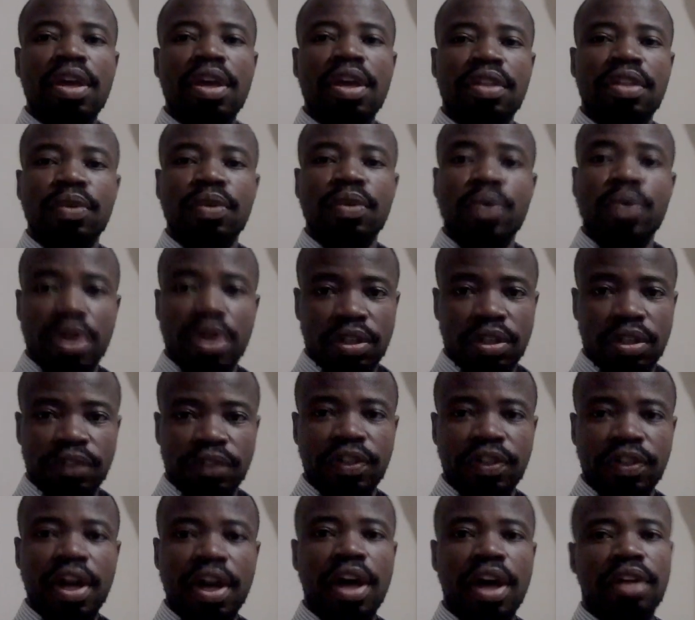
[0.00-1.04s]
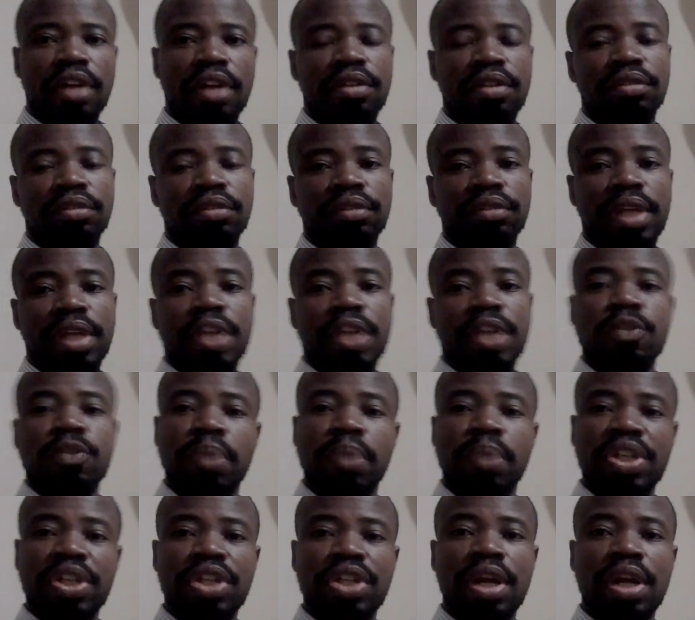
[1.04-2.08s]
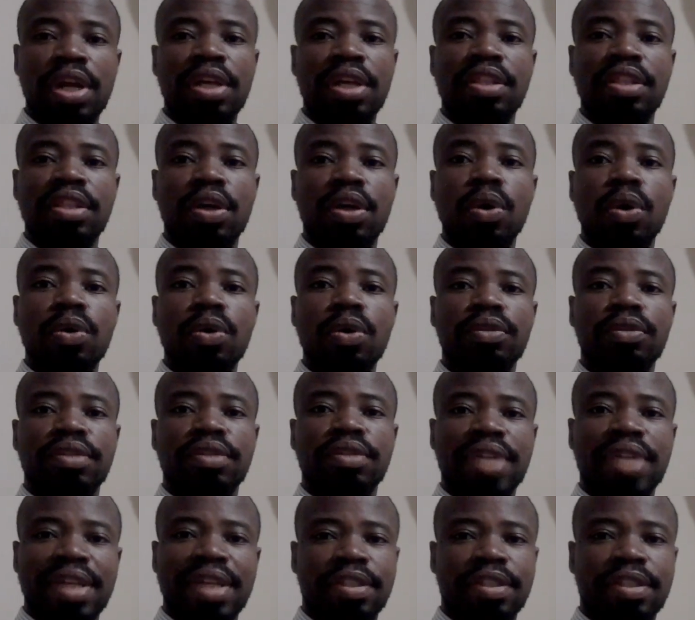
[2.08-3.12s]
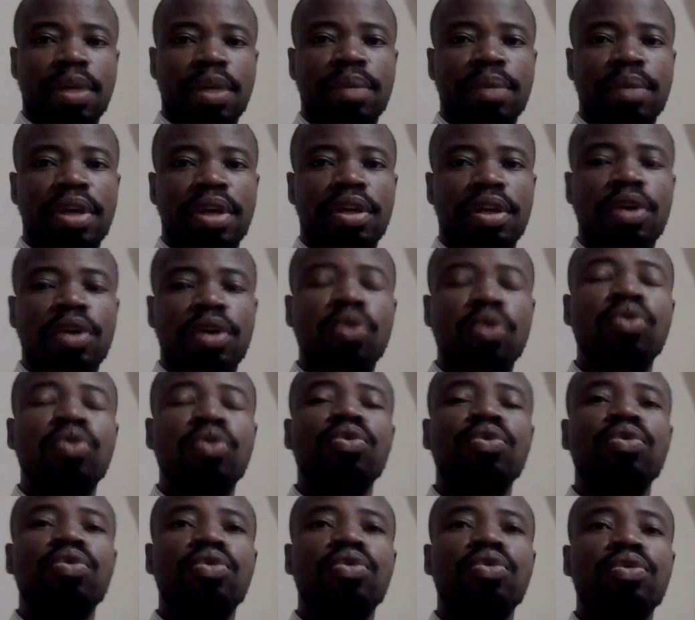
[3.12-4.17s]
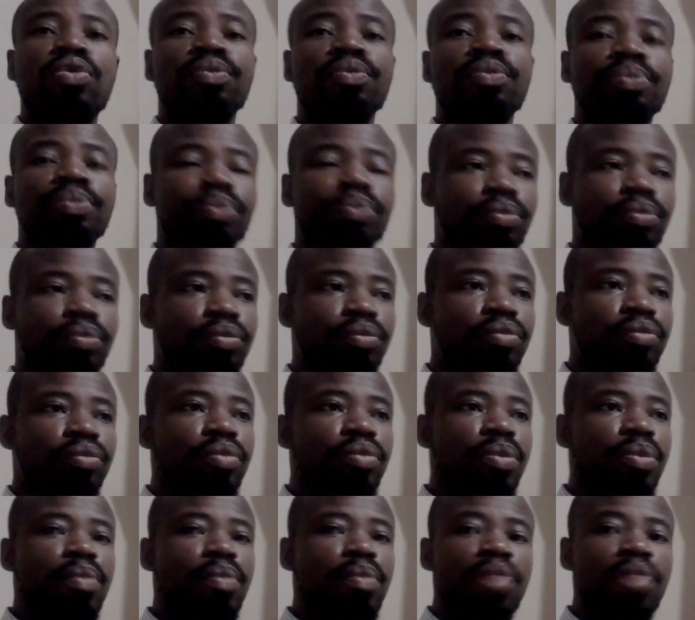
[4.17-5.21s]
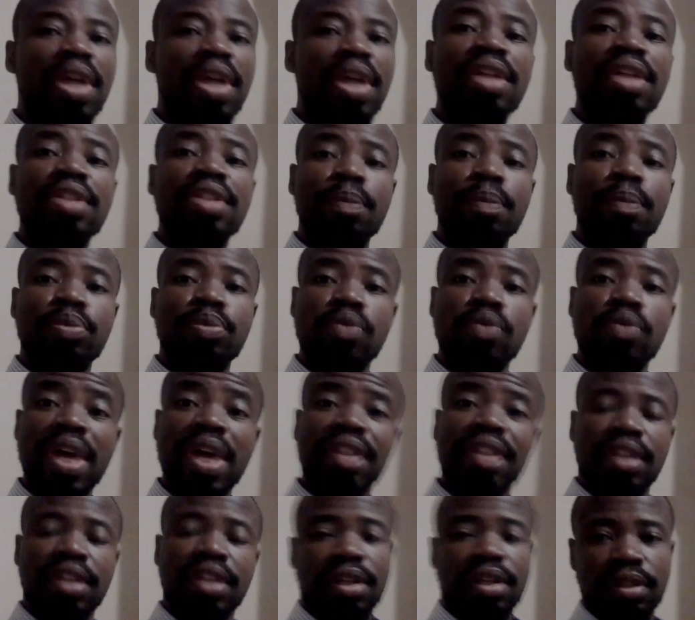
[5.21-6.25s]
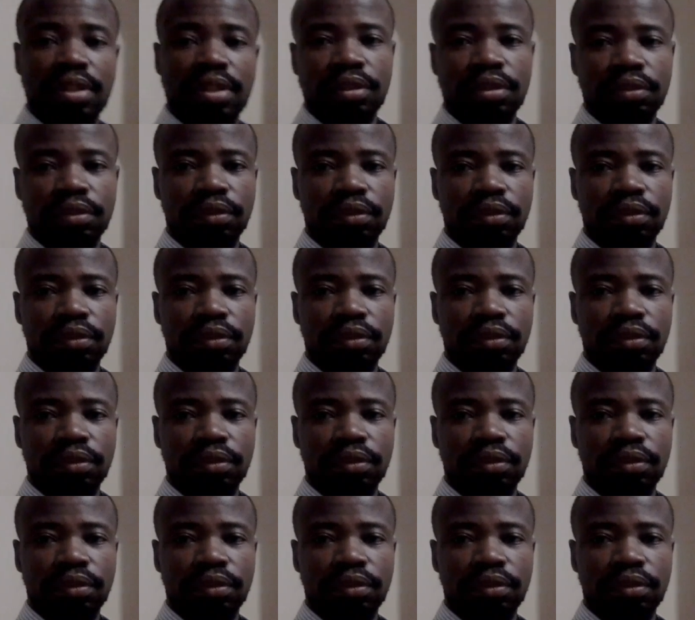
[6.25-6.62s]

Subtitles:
in the Word of God, and especially in the Old Testament, who interpreted